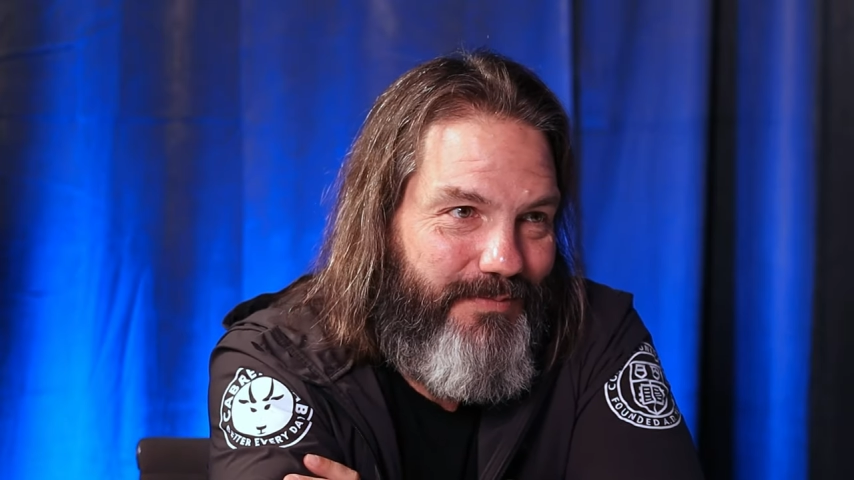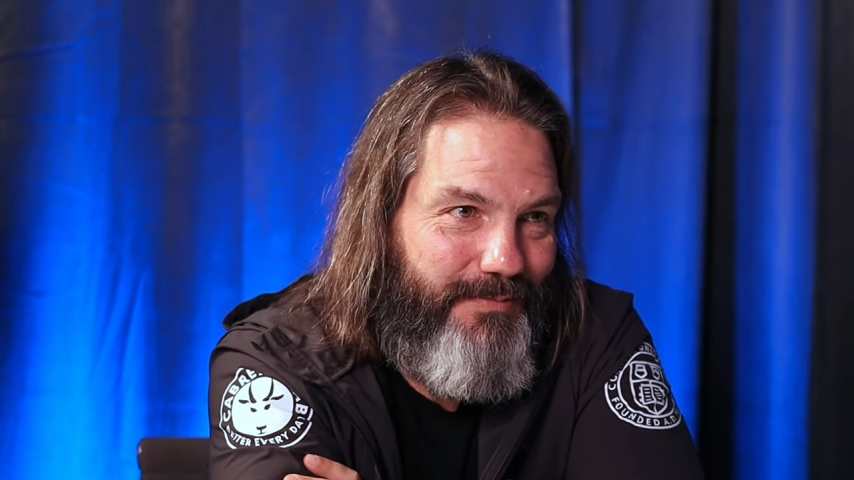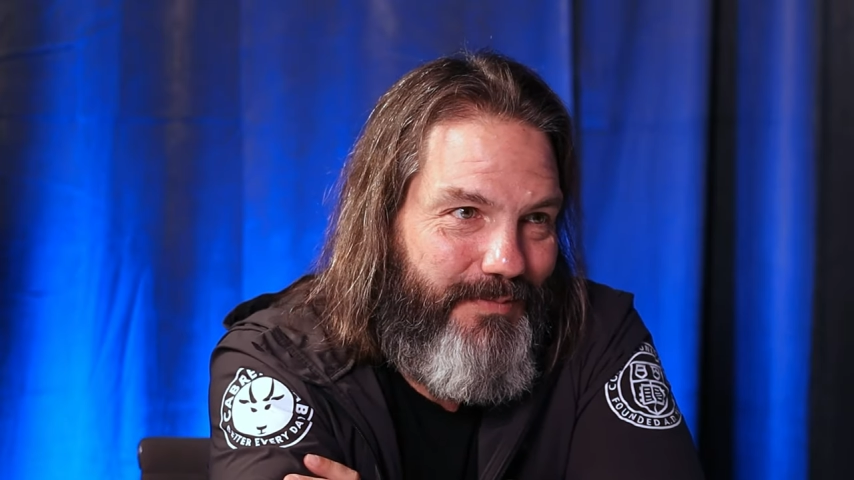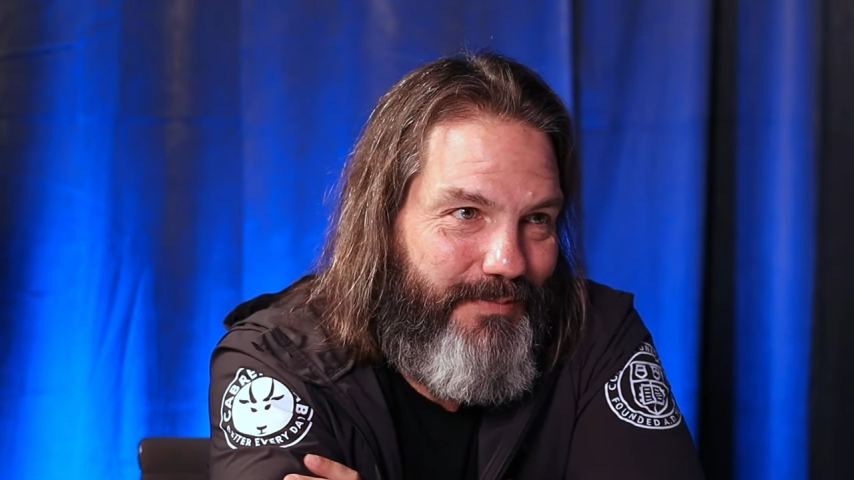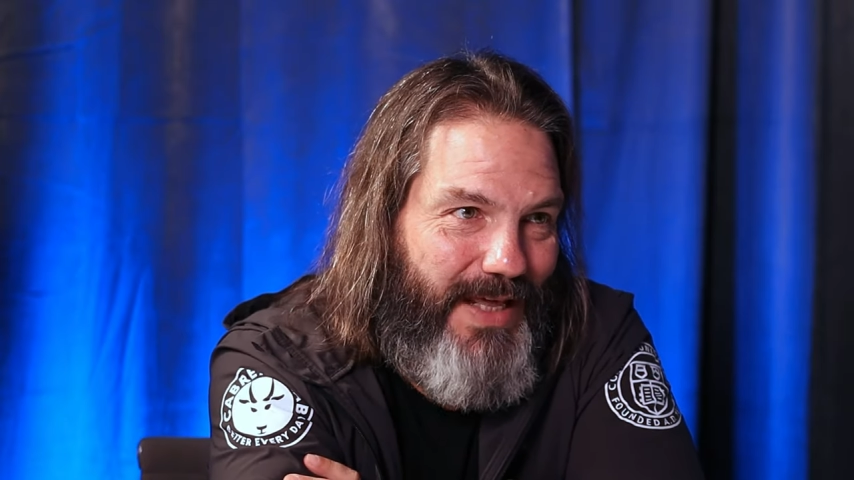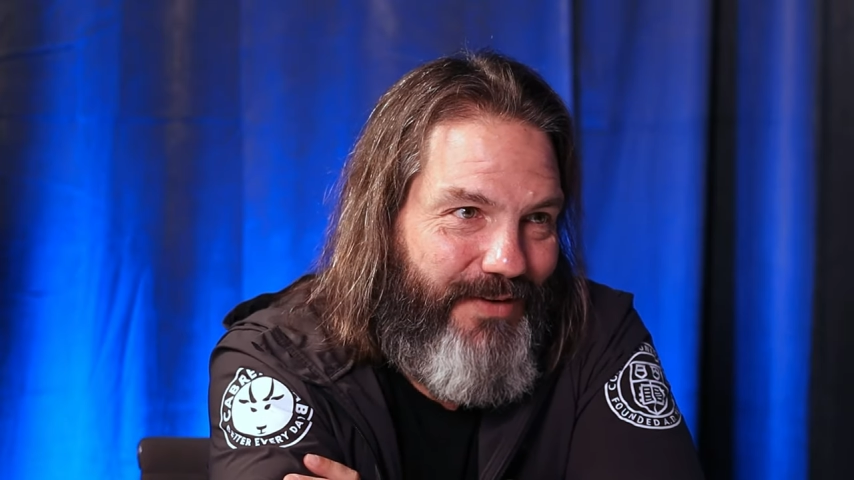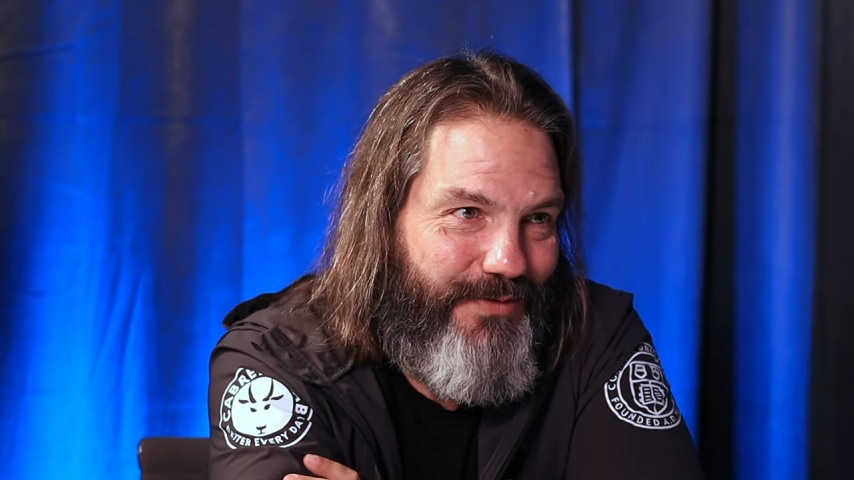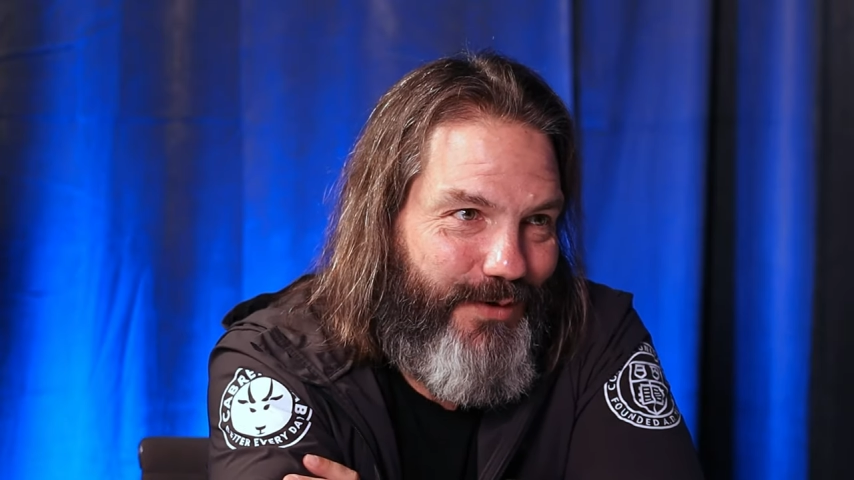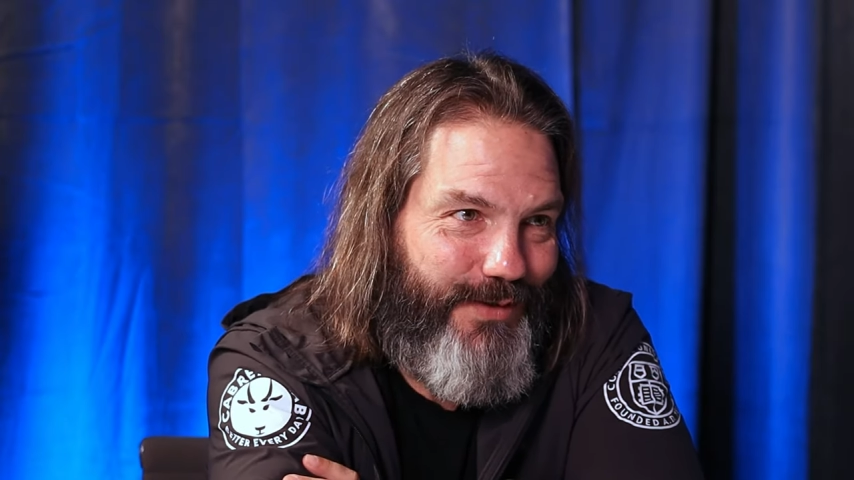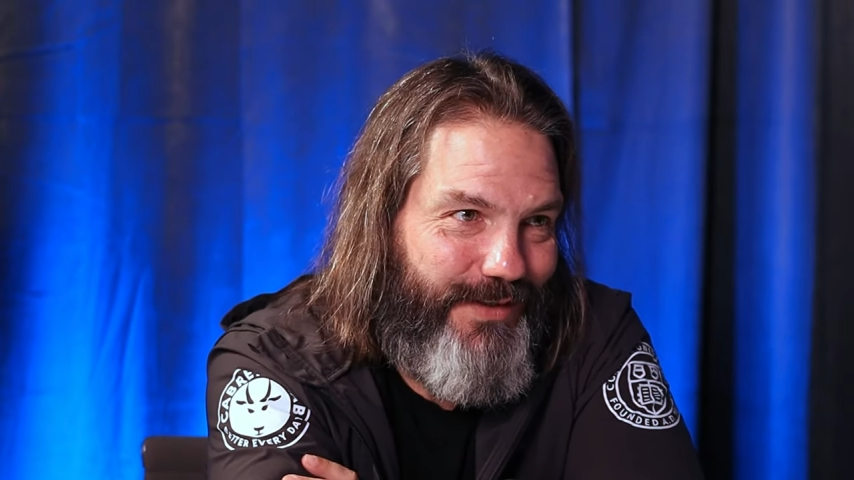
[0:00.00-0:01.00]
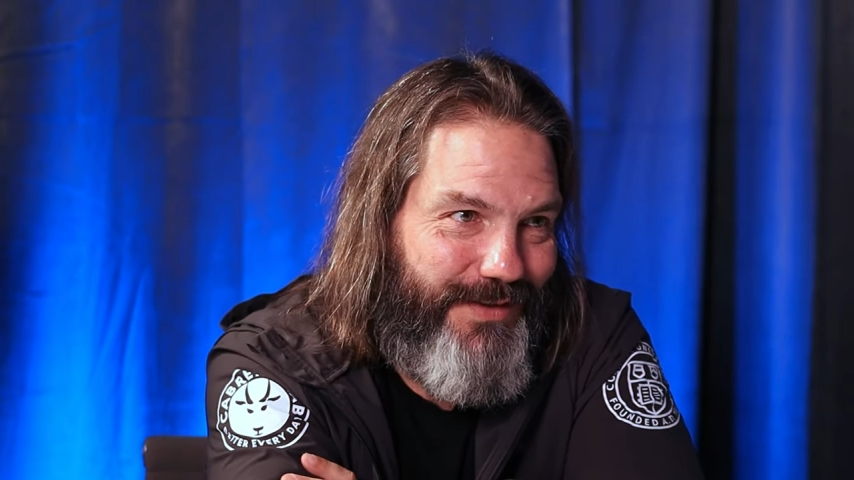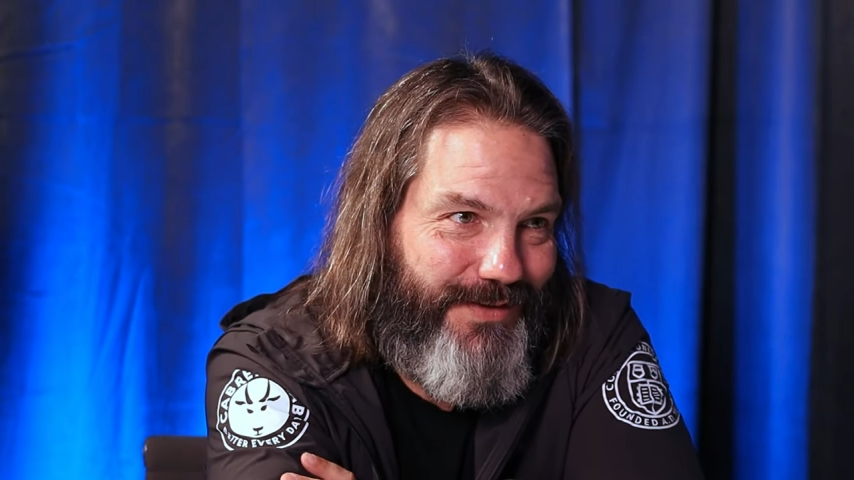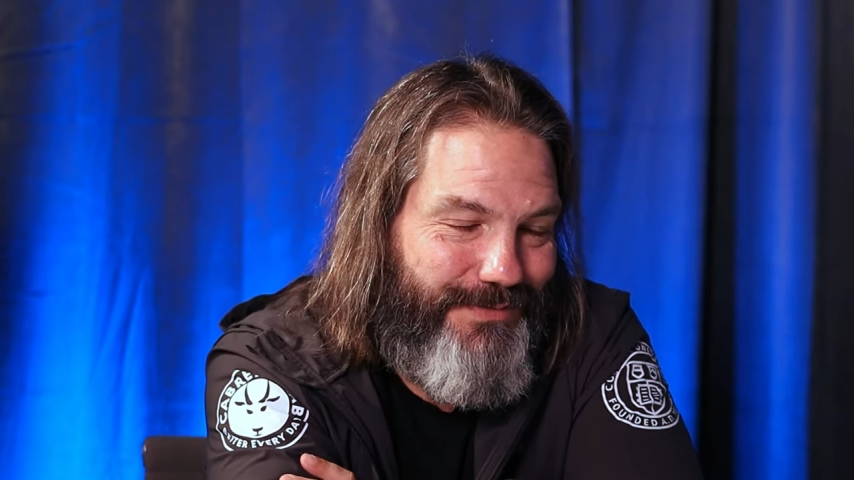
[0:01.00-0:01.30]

metaverses.